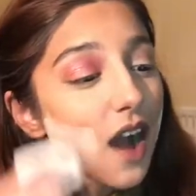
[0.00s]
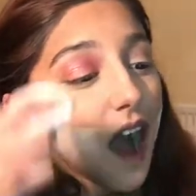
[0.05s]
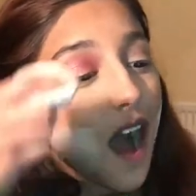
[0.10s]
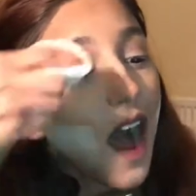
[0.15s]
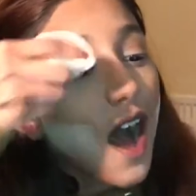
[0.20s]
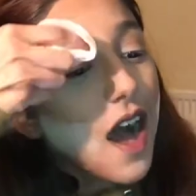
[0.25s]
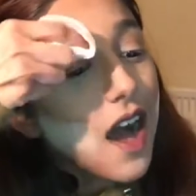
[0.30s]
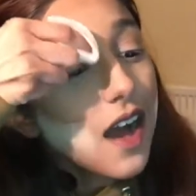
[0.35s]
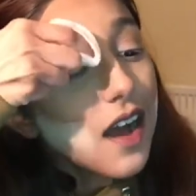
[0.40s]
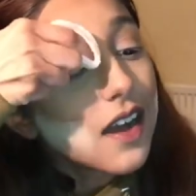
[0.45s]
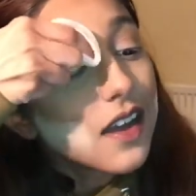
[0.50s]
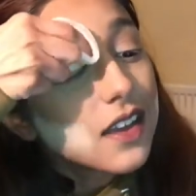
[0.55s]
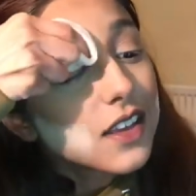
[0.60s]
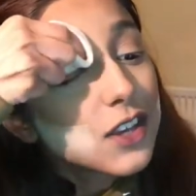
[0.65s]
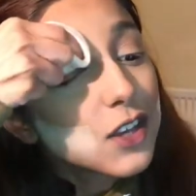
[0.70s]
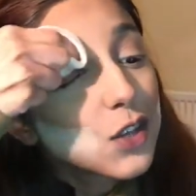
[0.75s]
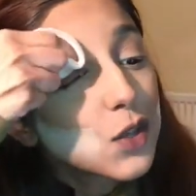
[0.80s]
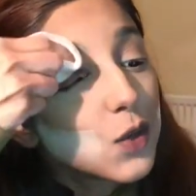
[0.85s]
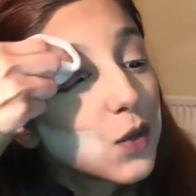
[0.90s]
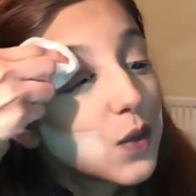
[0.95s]

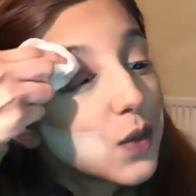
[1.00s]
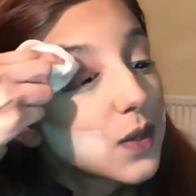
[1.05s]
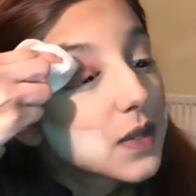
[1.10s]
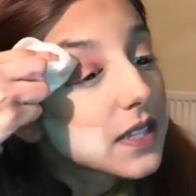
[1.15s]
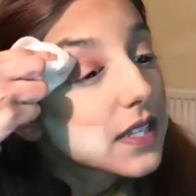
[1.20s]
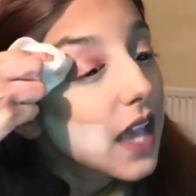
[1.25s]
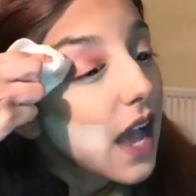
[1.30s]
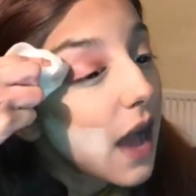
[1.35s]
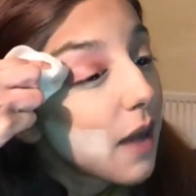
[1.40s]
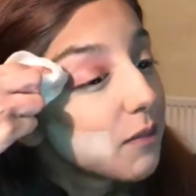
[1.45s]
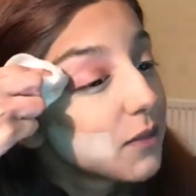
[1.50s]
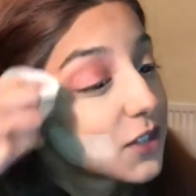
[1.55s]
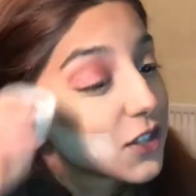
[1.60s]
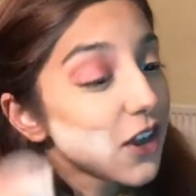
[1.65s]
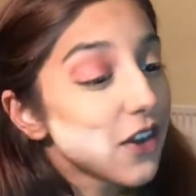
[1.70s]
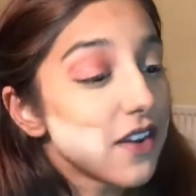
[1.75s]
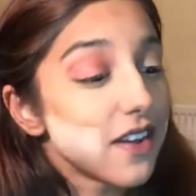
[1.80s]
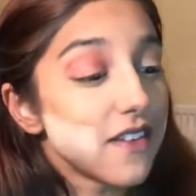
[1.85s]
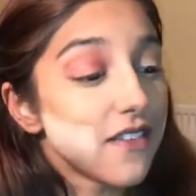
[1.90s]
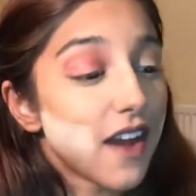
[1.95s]
can't use... I'm
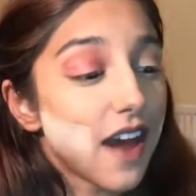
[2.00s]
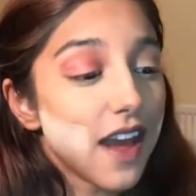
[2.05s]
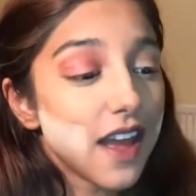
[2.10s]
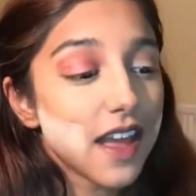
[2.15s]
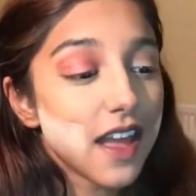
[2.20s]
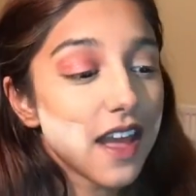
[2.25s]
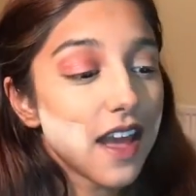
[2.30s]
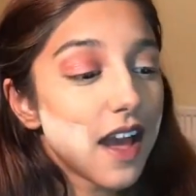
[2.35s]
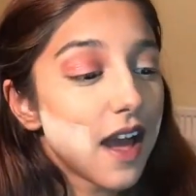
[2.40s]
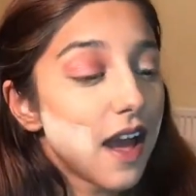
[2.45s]
sorry, right?